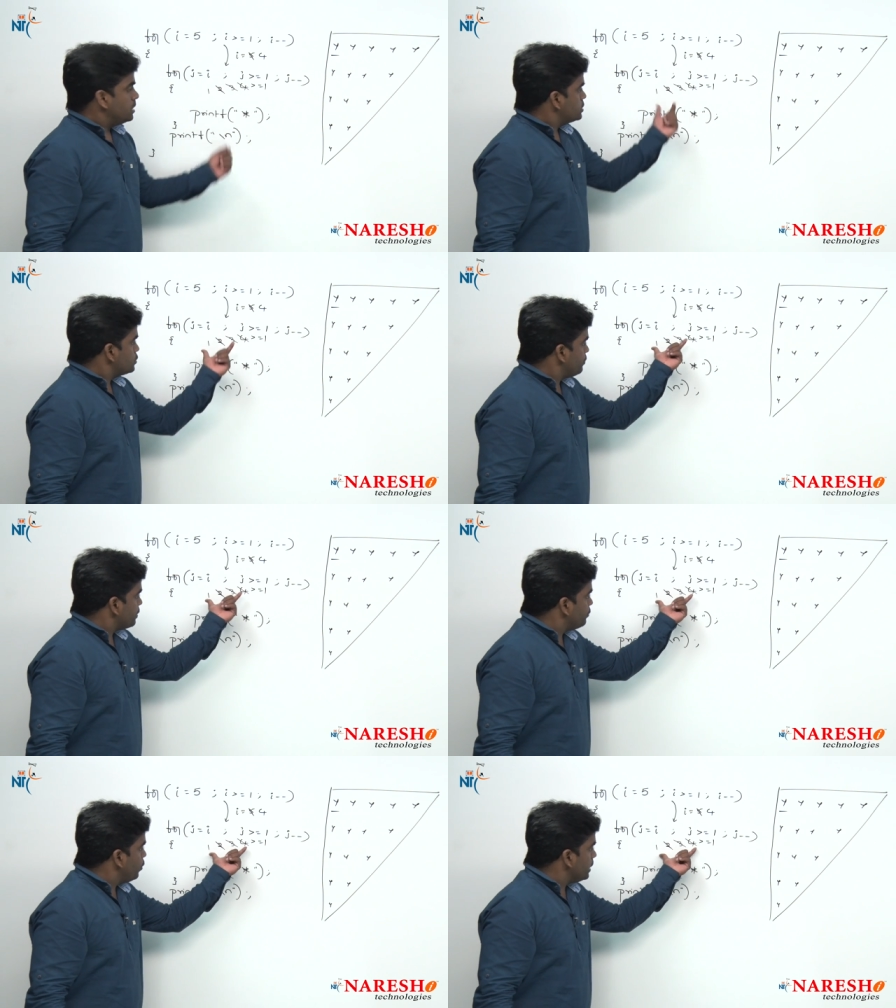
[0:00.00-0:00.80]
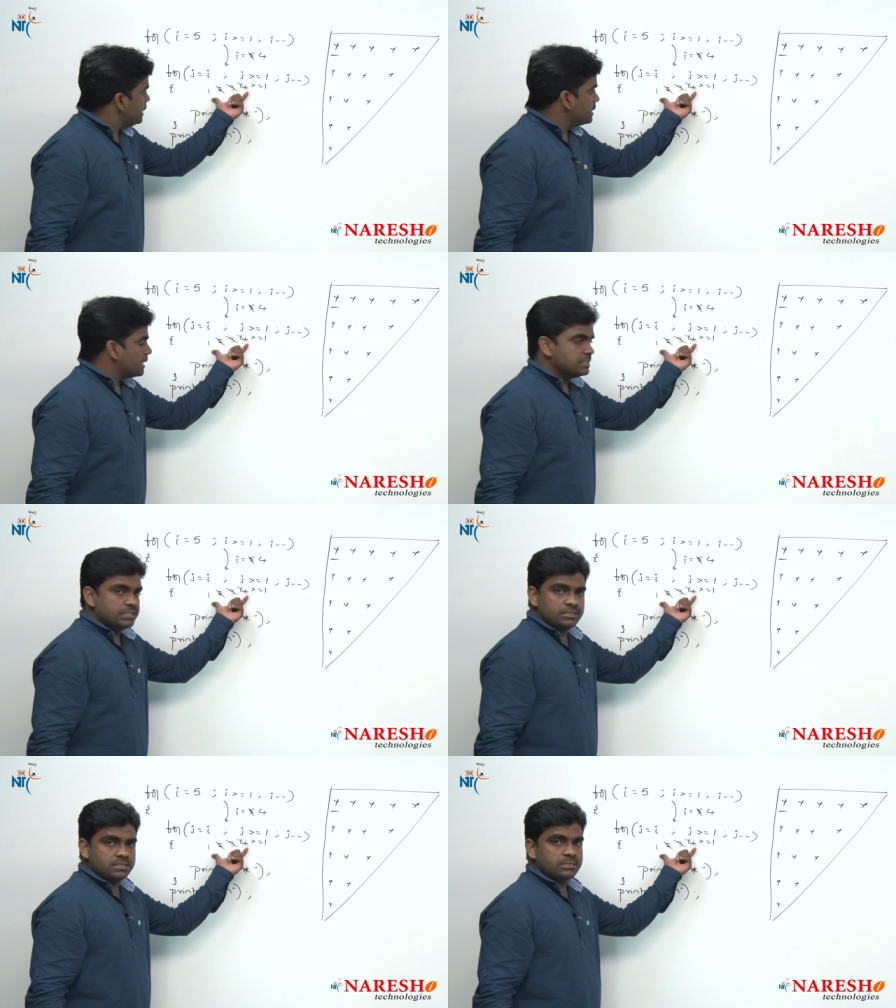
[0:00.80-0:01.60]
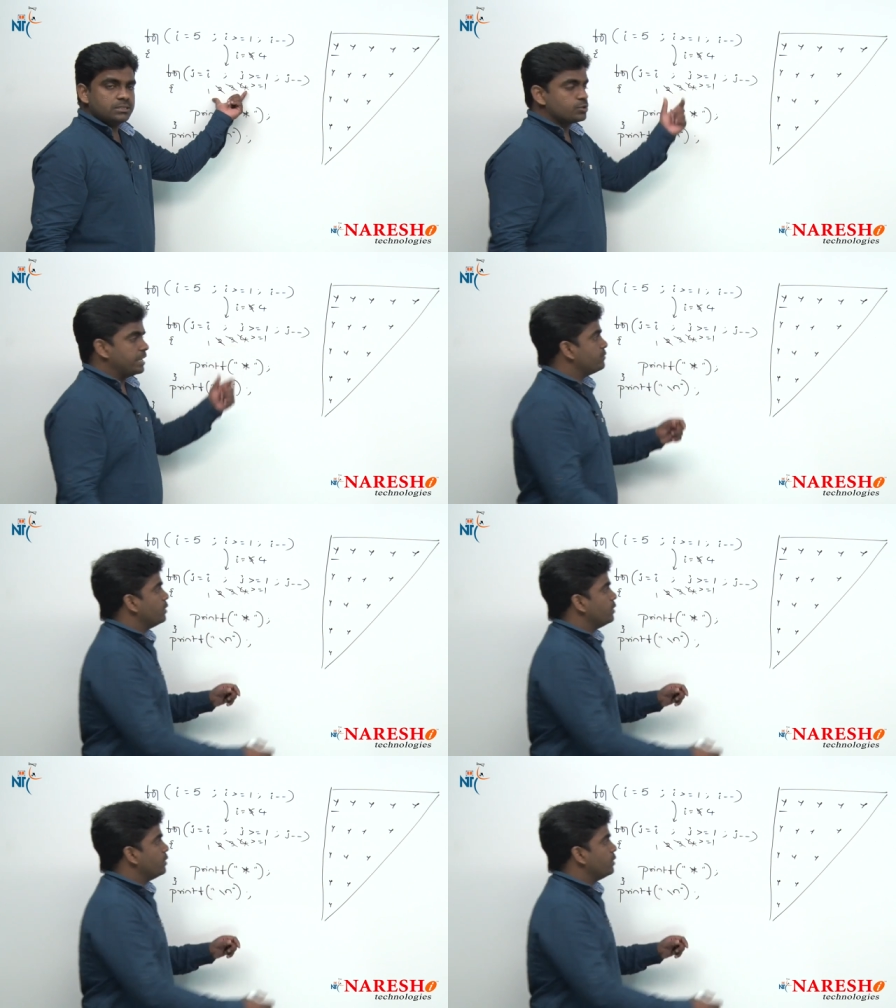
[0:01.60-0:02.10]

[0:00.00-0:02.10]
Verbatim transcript: So, for 4 iterations, so it